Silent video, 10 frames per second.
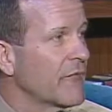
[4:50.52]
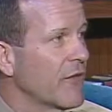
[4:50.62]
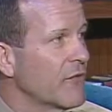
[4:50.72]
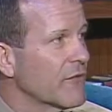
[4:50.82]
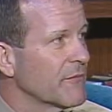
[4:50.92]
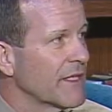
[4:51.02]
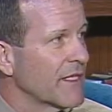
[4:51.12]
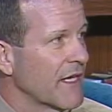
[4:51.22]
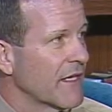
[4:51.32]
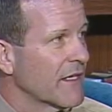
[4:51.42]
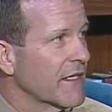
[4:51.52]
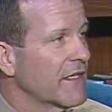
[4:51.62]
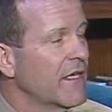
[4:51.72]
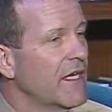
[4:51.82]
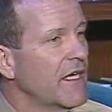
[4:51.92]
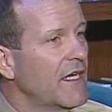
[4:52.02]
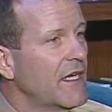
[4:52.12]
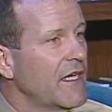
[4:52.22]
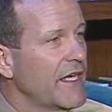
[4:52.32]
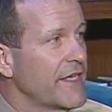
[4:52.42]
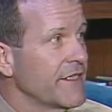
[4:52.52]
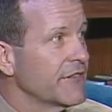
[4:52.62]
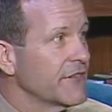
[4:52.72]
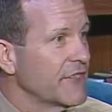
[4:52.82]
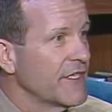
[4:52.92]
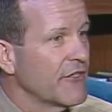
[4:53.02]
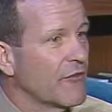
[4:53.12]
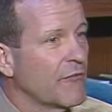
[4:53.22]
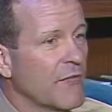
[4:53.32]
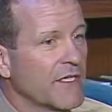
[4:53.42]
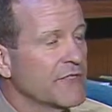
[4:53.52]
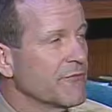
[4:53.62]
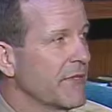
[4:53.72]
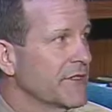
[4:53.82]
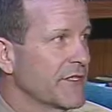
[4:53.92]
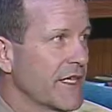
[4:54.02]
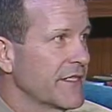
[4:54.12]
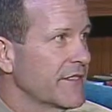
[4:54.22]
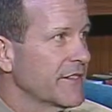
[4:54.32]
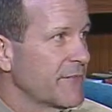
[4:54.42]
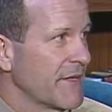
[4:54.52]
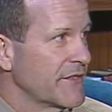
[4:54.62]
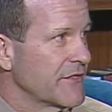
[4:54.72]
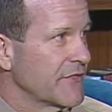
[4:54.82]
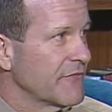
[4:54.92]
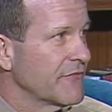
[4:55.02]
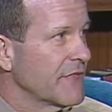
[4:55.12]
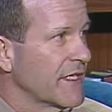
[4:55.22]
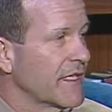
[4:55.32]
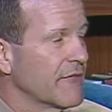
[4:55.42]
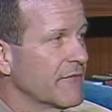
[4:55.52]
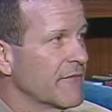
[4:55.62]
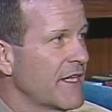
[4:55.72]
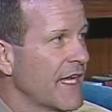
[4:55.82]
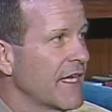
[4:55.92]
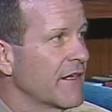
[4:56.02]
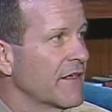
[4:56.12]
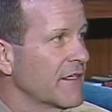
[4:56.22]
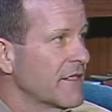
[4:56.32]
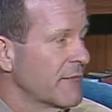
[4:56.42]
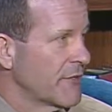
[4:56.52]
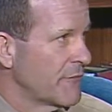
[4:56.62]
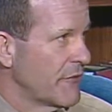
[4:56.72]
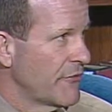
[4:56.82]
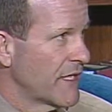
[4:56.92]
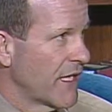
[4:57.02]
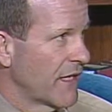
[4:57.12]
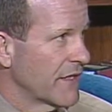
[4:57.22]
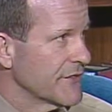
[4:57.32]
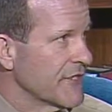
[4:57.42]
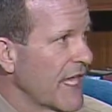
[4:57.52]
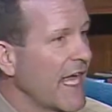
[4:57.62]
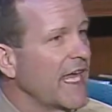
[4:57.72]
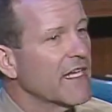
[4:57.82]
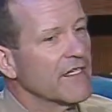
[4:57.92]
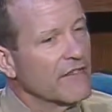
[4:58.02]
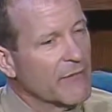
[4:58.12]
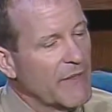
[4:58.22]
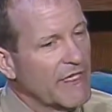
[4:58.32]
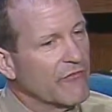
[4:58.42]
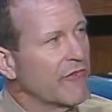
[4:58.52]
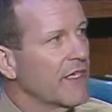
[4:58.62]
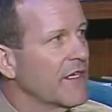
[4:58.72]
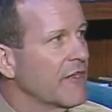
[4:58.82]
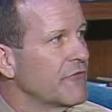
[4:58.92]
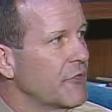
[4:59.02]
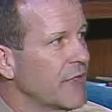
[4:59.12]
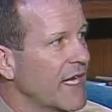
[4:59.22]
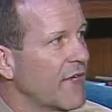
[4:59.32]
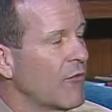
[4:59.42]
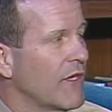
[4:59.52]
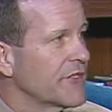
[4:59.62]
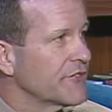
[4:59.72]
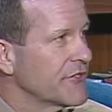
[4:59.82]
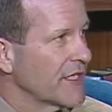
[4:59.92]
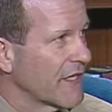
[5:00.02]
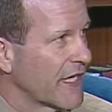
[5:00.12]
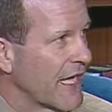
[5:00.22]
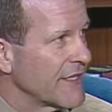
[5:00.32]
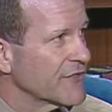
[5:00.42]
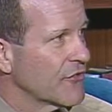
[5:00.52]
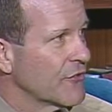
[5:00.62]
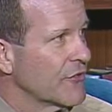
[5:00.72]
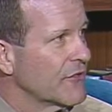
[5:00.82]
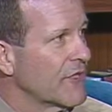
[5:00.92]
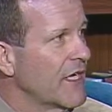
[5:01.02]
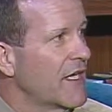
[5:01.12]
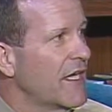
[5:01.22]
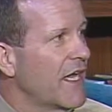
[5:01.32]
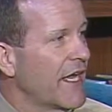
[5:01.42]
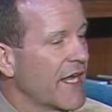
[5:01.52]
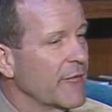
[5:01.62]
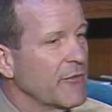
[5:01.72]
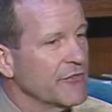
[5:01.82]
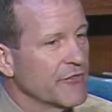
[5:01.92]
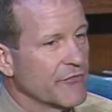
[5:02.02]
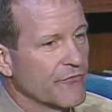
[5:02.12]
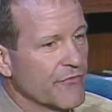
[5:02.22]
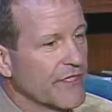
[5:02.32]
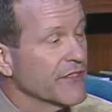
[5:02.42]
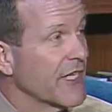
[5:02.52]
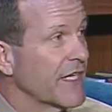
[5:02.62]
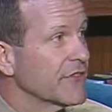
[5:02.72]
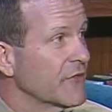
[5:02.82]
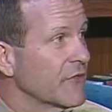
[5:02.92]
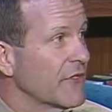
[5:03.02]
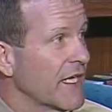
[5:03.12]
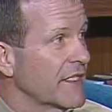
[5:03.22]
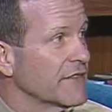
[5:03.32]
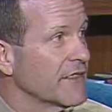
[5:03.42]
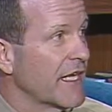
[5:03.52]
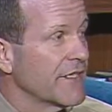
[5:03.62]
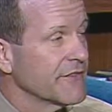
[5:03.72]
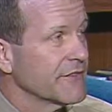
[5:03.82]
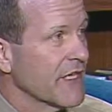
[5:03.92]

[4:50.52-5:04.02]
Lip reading: program at Carrigan, it is still much, much less expensive than a typical beauty college. And the benefit of doing that while you're still in high school and able to finish high school as a licensed